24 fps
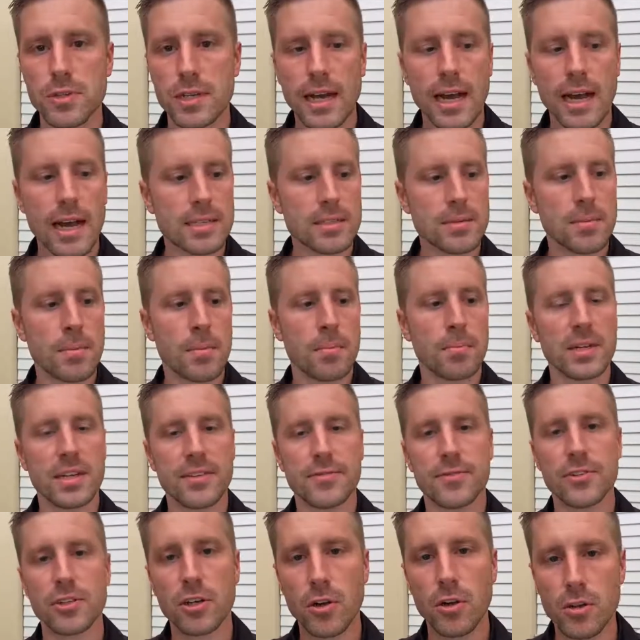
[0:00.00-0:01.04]
guys,
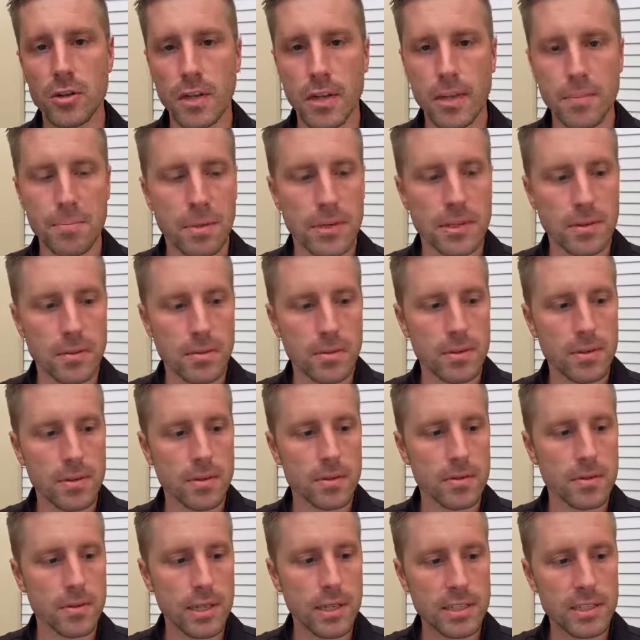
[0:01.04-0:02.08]
but
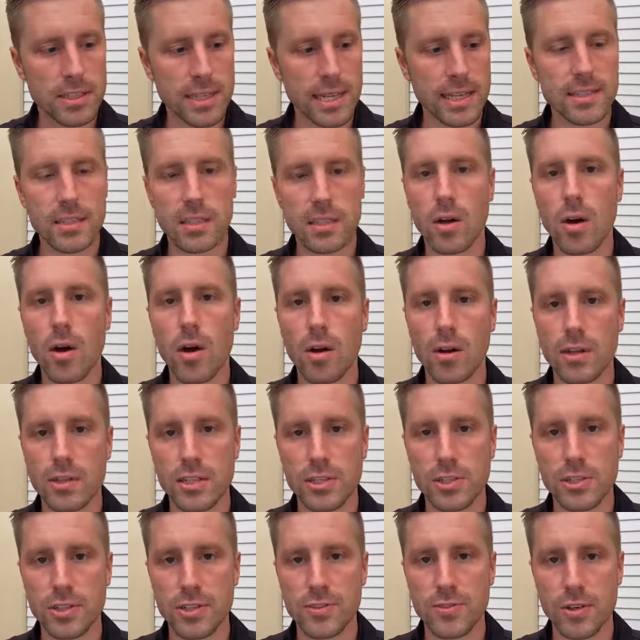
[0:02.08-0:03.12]
let's take the car
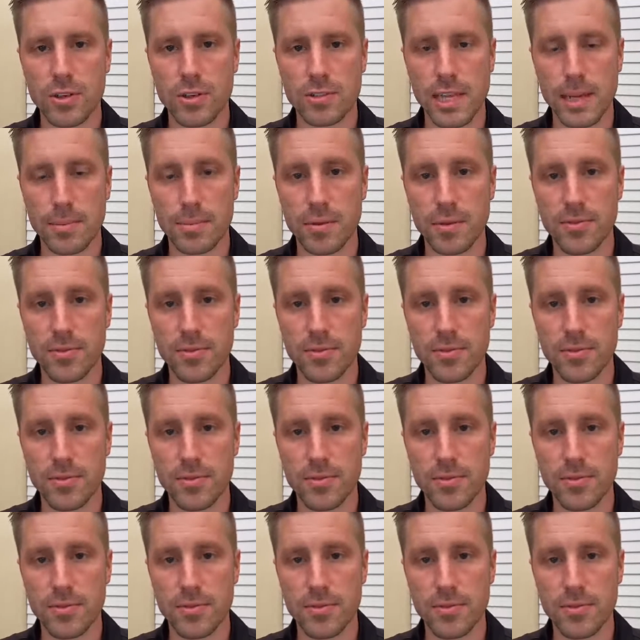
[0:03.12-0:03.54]
industry, for example.